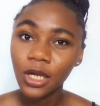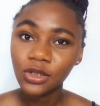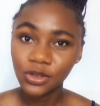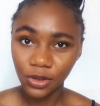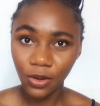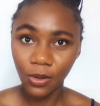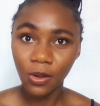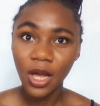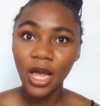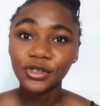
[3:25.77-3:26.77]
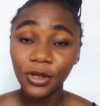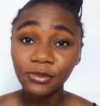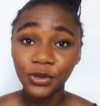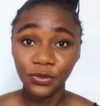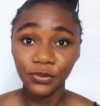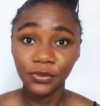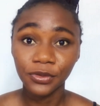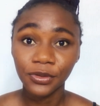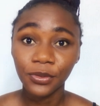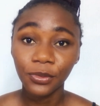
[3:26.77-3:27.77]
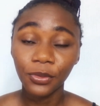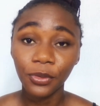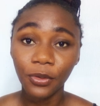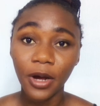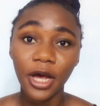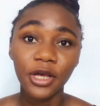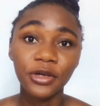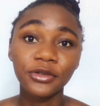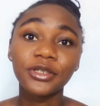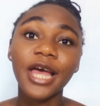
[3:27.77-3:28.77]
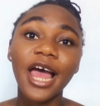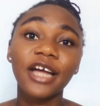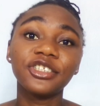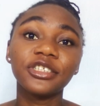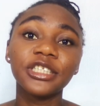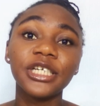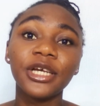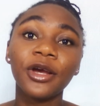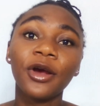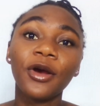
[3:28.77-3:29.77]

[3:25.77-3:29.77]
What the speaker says: So some schools will require you to actually